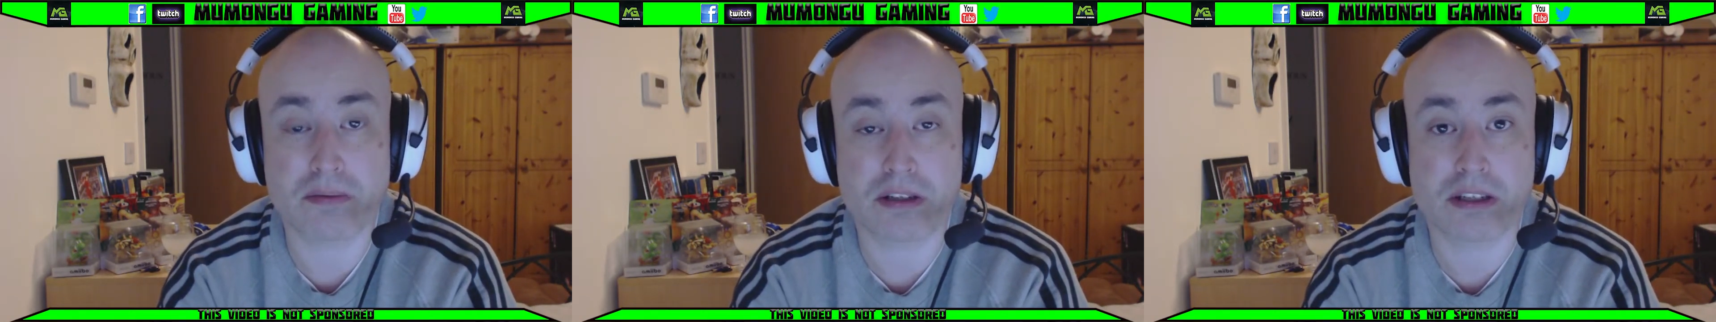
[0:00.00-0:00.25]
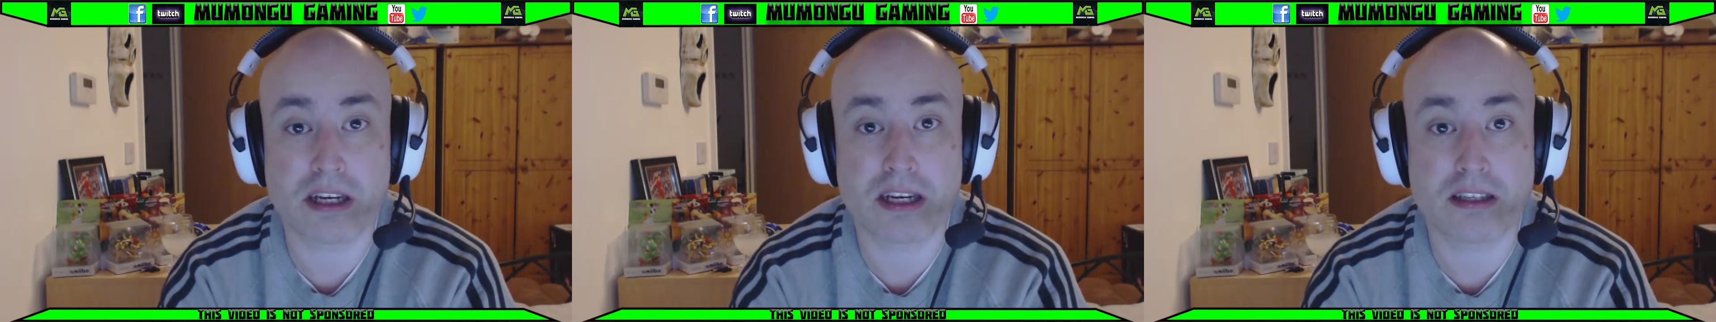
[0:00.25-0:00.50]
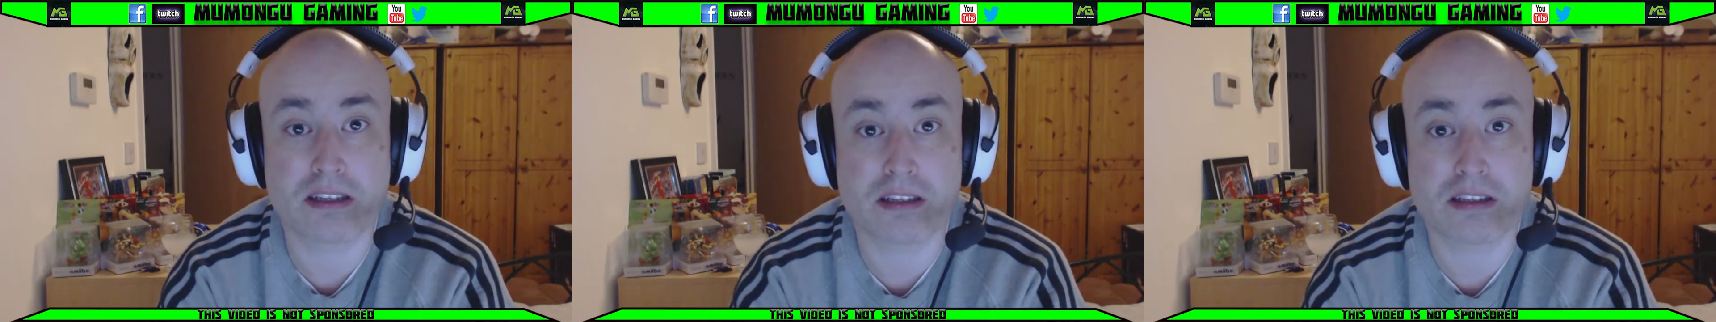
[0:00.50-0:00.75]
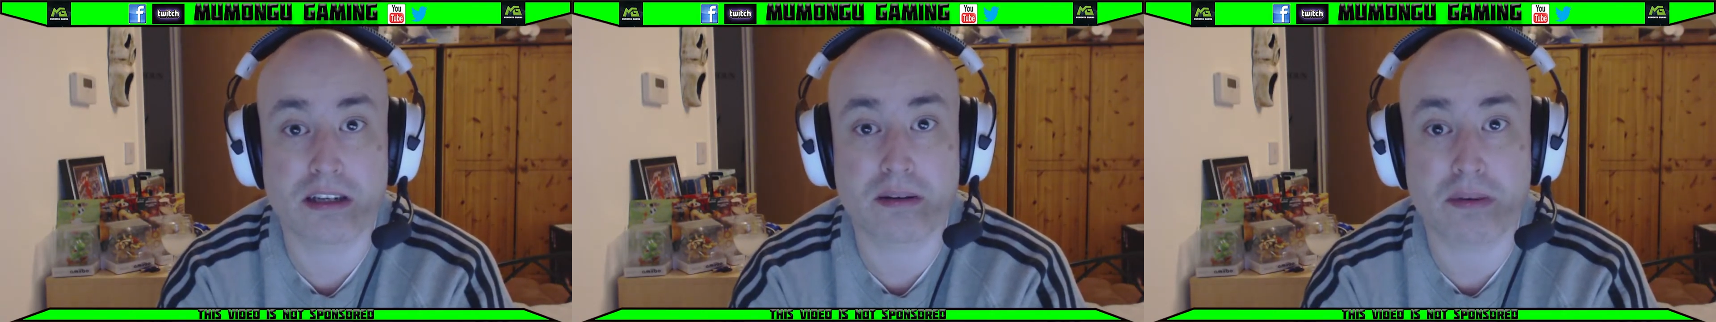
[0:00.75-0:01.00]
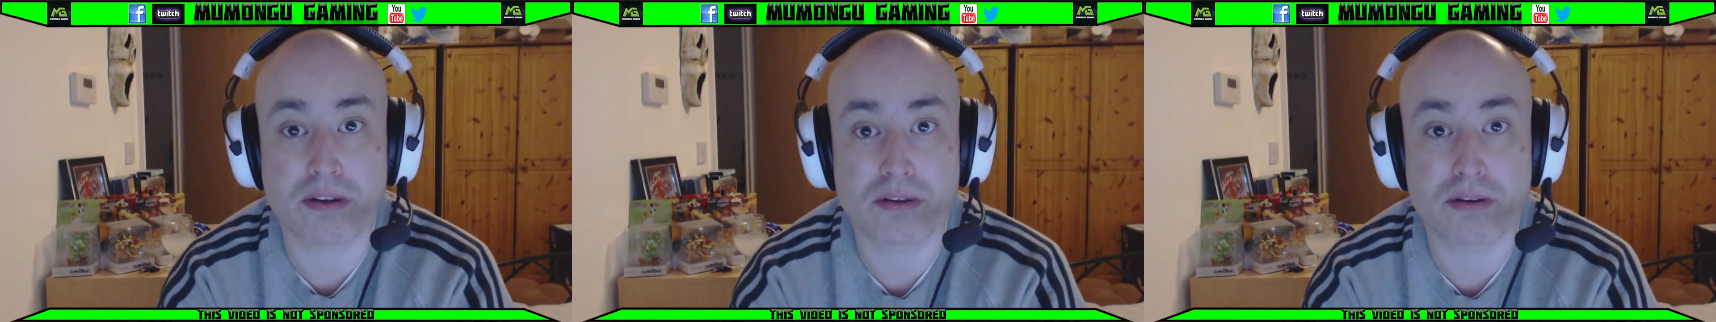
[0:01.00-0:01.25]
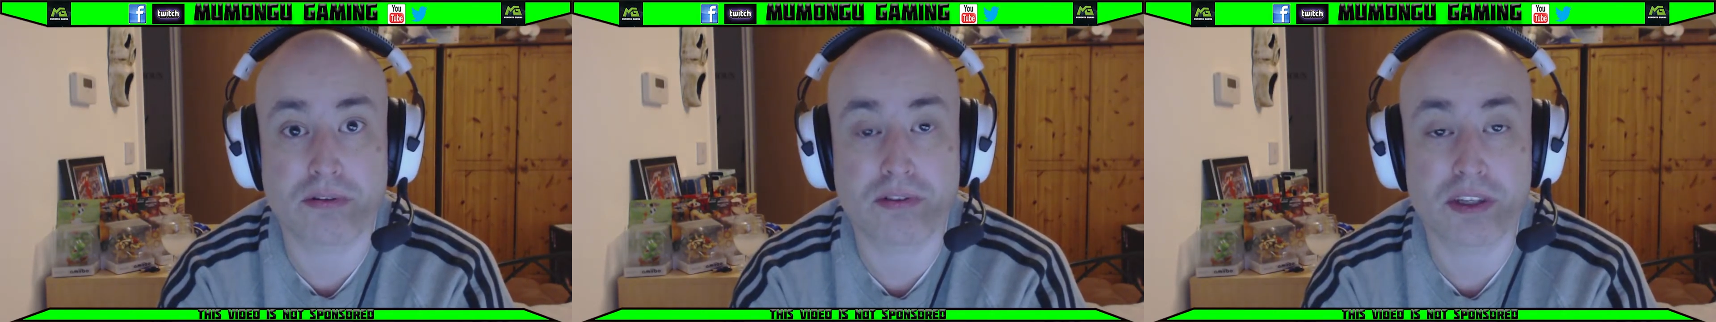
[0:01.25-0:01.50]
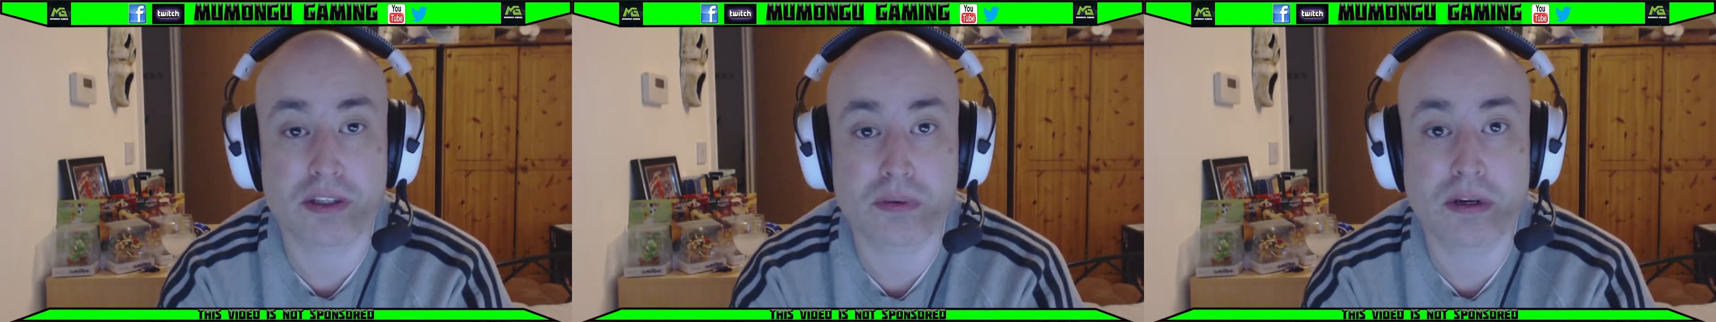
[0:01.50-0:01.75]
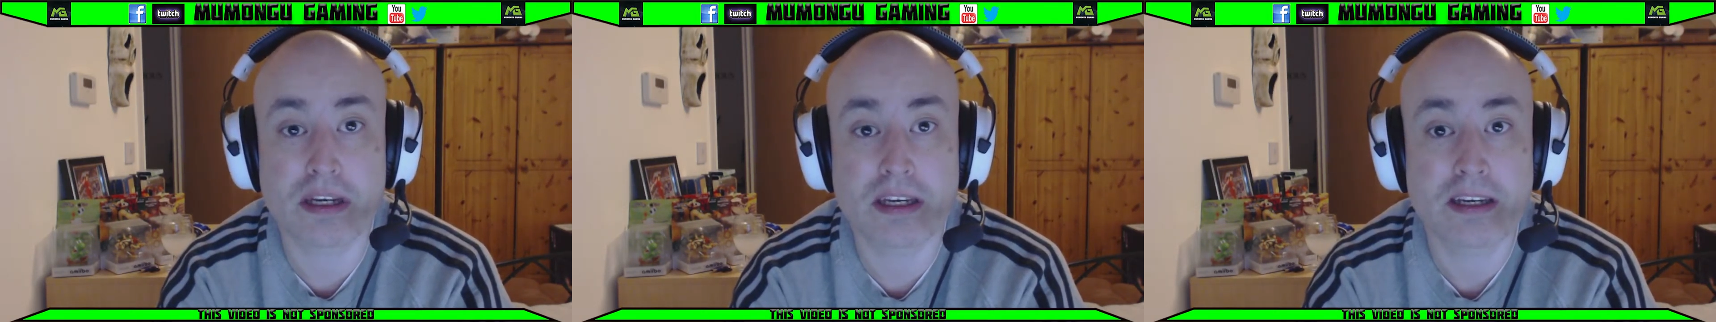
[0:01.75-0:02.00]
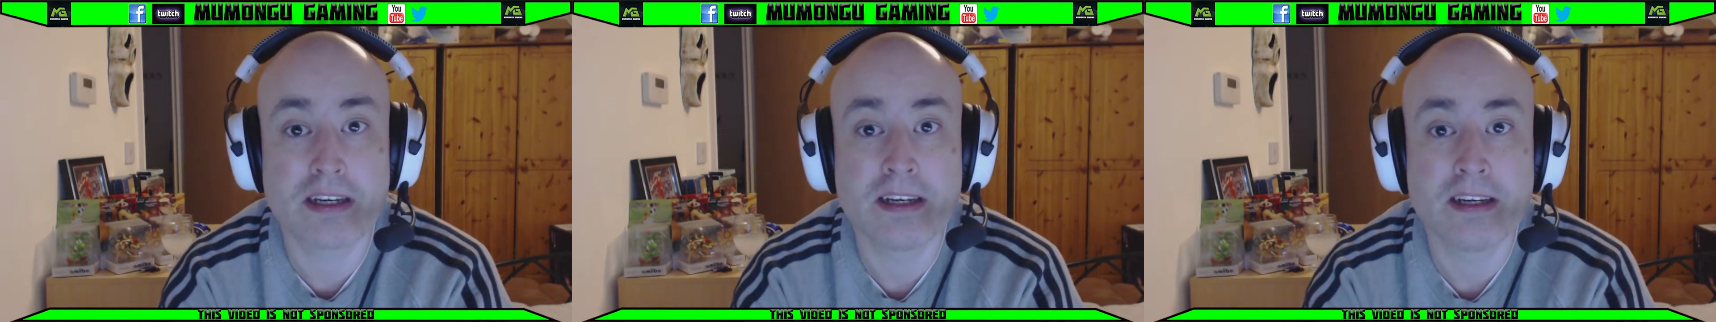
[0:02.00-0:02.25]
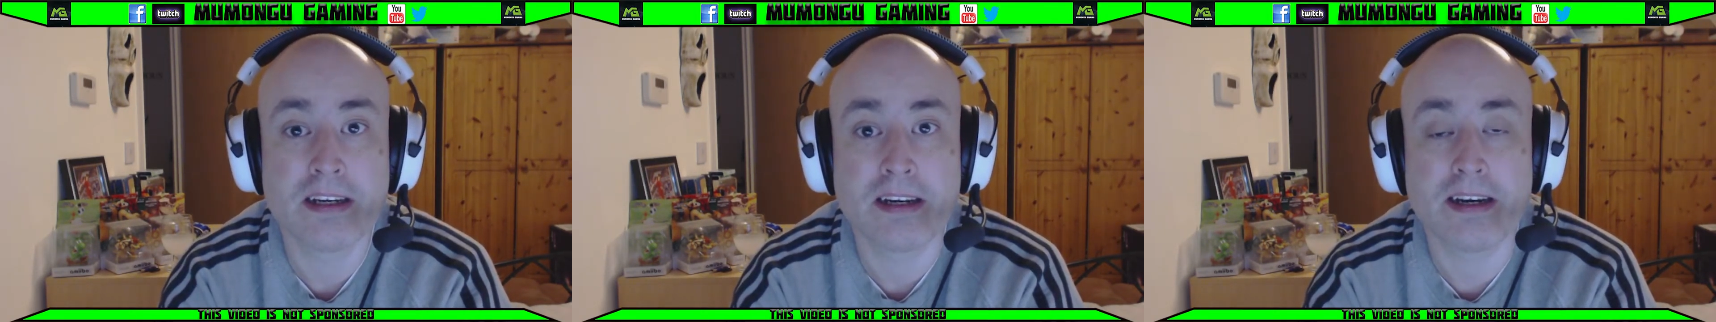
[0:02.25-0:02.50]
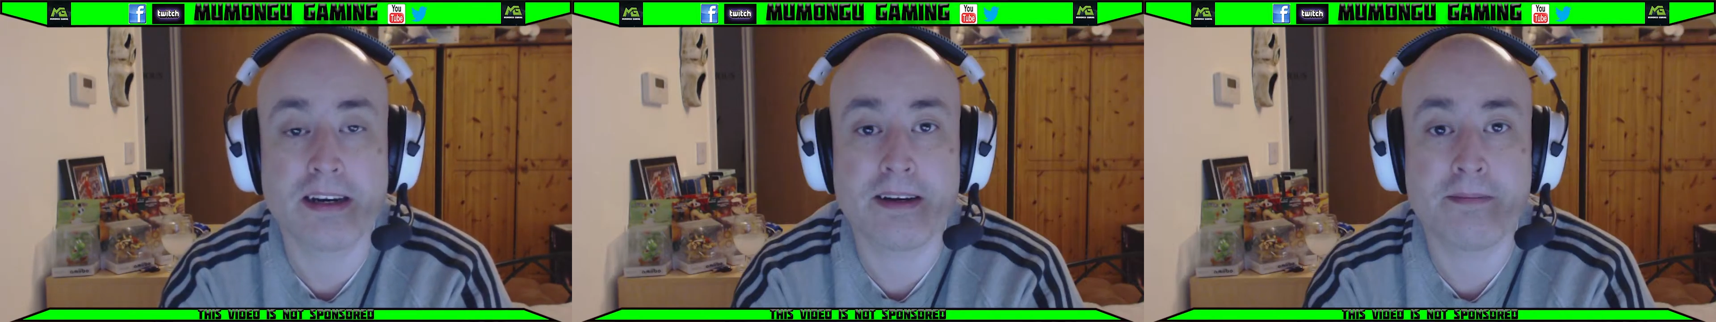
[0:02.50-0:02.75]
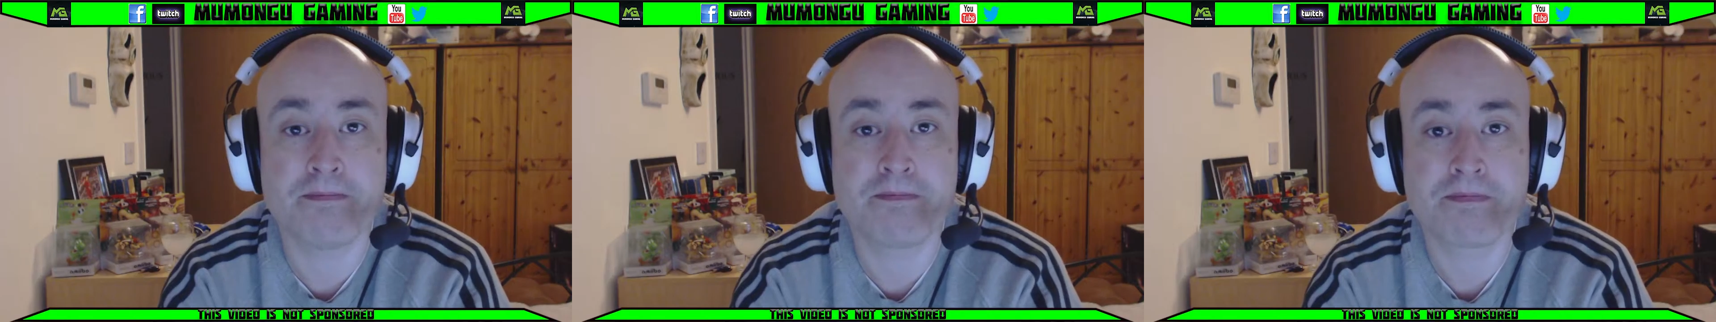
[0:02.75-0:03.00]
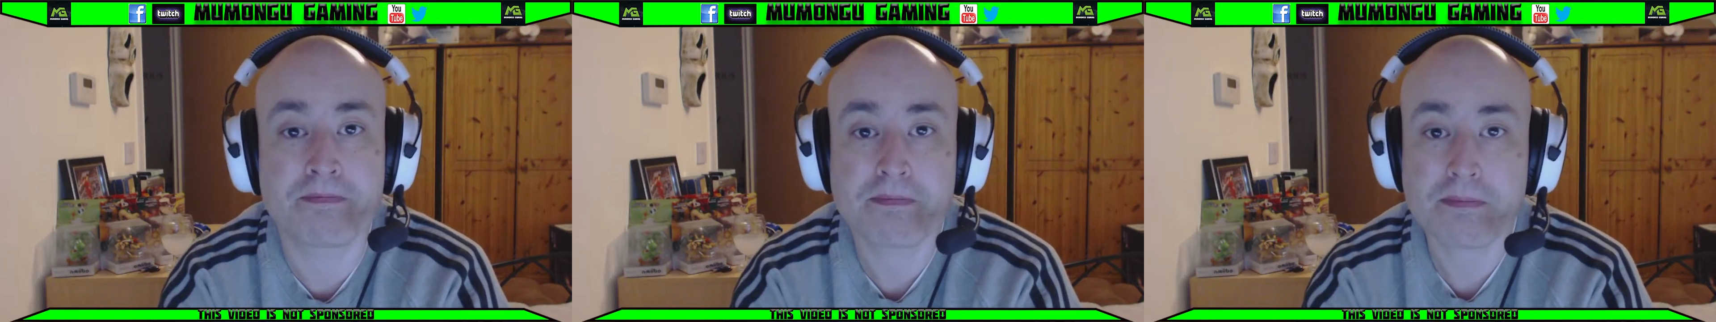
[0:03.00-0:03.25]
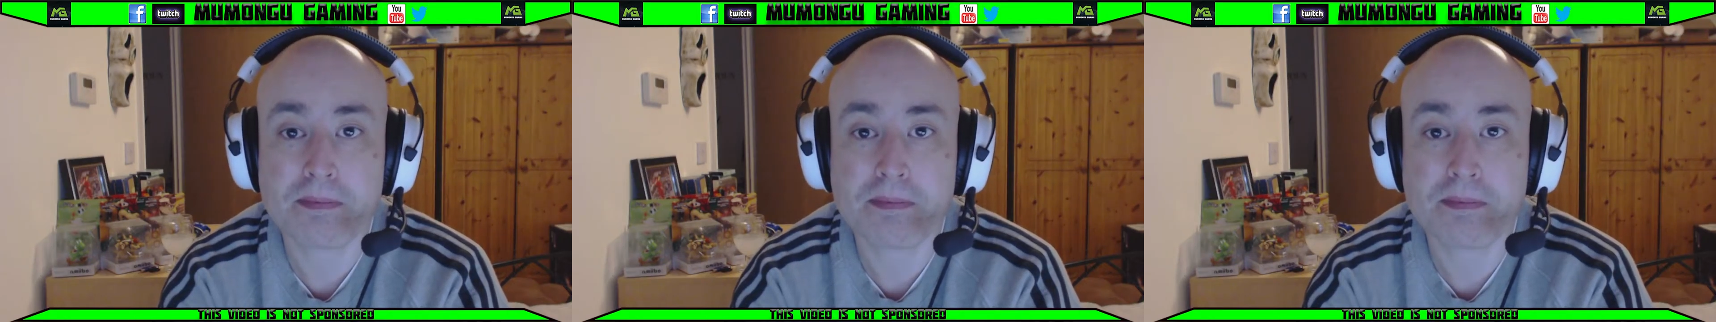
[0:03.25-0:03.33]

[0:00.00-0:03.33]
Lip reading: I'm just saying this is like my thought for this week. And